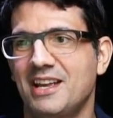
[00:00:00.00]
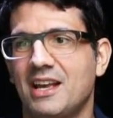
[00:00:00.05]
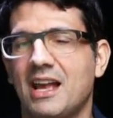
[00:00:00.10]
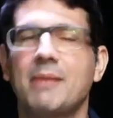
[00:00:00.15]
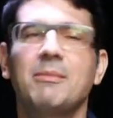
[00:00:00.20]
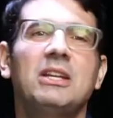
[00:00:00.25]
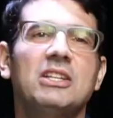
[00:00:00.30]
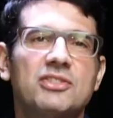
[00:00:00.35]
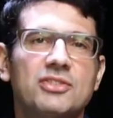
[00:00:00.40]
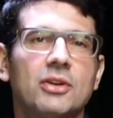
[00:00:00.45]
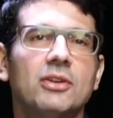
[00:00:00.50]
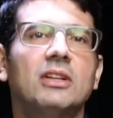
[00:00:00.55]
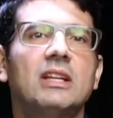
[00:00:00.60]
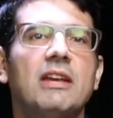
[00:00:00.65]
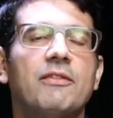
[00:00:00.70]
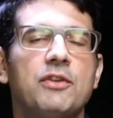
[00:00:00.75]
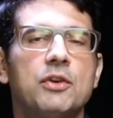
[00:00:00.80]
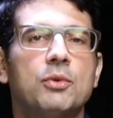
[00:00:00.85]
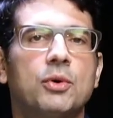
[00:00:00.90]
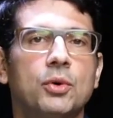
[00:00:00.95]
I mean,
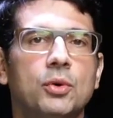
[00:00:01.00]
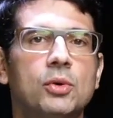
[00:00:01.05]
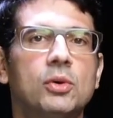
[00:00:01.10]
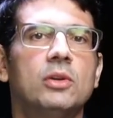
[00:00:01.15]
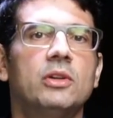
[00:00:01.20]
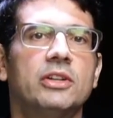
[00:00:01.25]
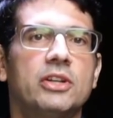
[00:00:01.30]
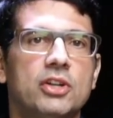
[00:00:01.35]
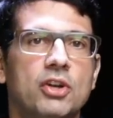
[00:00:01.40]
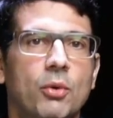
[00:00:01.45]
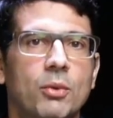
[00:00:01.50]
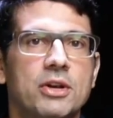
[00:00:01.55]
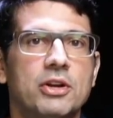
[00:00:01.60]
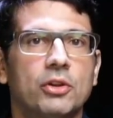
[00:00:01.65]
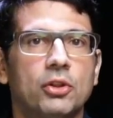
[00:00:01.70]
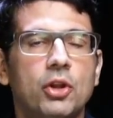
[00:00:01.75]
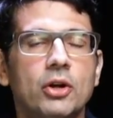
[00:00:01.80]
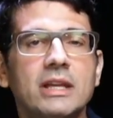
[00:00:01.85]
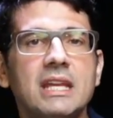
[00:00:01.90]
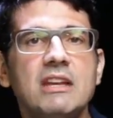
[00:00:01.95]
certainly if you Google and you know what
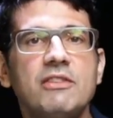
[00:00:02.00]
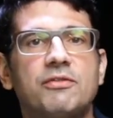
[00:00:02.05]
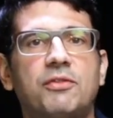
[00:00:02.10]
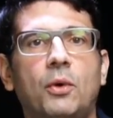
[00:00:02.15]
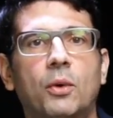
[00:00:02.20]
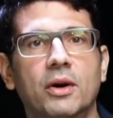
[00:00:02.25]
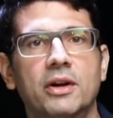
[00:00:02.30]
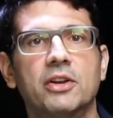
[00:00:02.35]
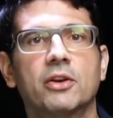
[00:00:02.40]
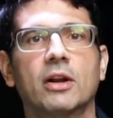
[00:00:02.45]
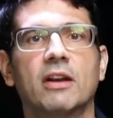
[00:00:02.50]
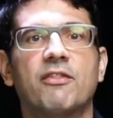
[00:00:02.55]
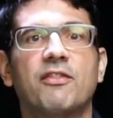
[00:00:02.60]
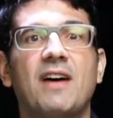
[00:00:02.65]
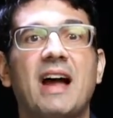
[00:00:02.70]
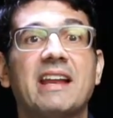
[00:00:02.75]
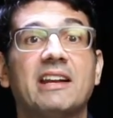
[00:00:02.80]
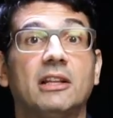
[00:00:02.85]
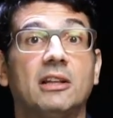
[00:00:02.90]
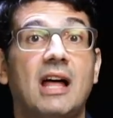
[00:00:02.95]
you're looking for, you're going to
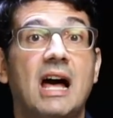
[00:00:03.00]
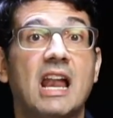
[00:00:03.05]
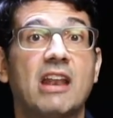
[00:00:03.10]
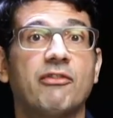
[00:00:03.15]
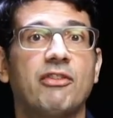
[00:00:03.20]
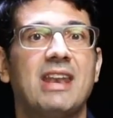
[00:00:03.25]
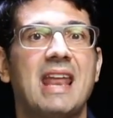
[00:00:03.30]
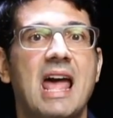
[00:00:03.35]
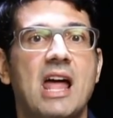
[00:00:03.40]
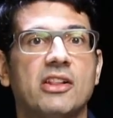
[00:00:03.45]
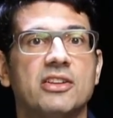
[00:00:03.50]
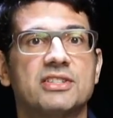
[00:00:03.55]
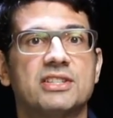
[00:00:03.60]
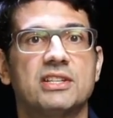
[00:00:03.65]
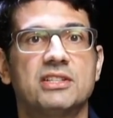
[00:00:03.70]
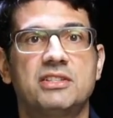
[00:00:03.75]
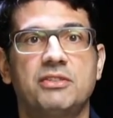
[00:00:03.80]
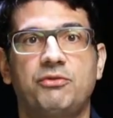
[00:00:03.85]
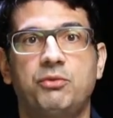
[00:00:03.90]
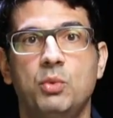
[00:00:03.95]
find a lot of
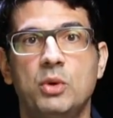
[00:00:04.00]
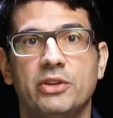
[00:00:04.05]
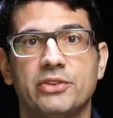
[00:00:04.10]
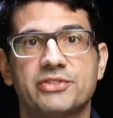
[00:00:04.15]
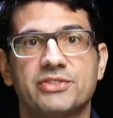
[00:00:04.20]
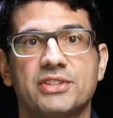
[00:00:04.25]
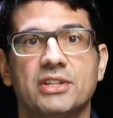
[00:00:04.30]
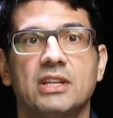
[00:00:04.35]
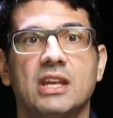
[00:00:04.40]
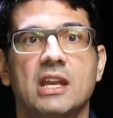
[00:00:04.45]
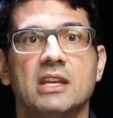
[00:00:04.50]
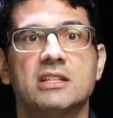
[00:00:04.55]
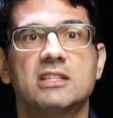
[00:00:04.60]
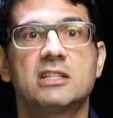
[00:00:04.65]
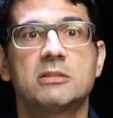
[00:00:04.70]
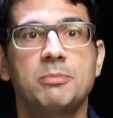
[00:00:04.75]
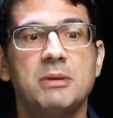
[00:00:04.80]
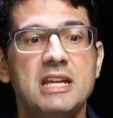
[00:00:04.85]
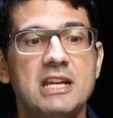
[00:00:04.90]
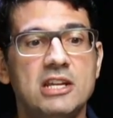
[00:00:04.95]
analysis of Wilson and his
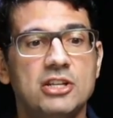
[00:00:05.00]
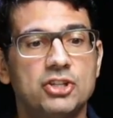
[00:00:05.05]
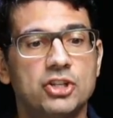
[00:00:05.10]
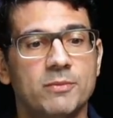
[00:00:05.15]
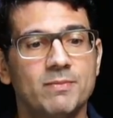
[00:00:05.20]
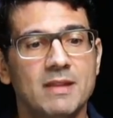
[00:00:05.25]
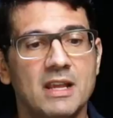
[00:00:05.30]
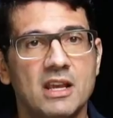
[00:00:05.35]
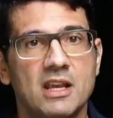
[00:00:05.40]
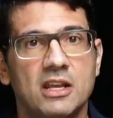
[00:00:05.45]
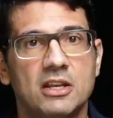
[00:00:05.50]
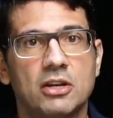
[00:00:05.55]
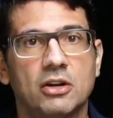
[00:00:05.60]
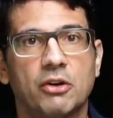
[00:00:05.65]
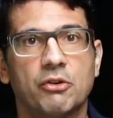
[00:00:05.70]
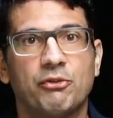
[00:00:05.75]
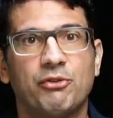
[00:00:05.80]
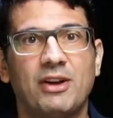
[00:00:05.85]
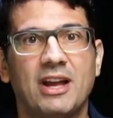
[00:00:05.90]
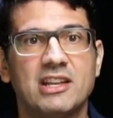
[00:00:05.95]
speech, and you're
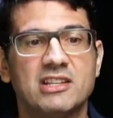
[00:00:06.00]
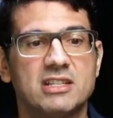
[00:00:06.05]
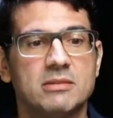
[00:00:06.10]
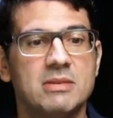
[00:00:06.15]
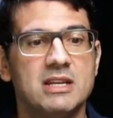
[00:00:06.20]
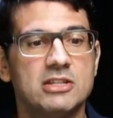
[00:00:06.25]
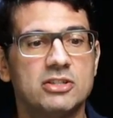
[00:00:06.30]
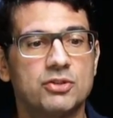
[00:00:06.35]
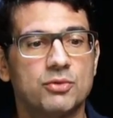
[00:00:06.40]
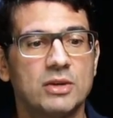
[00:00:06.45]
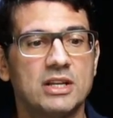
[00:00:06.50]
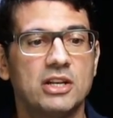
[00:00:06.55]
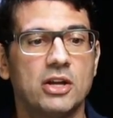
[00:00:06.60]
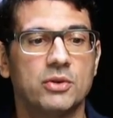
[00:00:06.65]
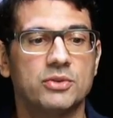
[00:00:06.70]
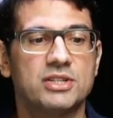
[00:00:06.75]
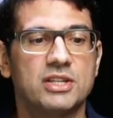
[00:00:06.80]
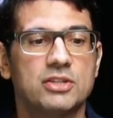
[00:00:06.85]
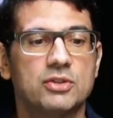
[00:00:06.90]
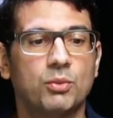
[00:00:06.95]
going to find some history
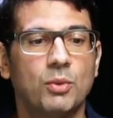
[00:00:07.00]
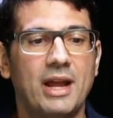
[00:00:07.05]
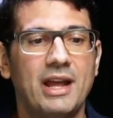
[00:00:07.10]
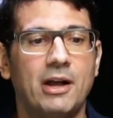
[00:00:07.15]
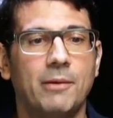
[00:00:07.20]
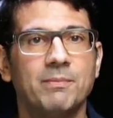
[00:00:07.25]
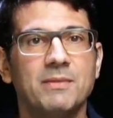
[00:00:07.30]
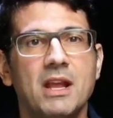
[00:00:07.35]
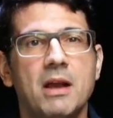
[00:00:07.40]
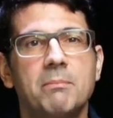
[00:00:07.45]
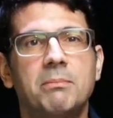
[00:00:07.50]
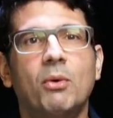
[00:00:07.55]
notes as well.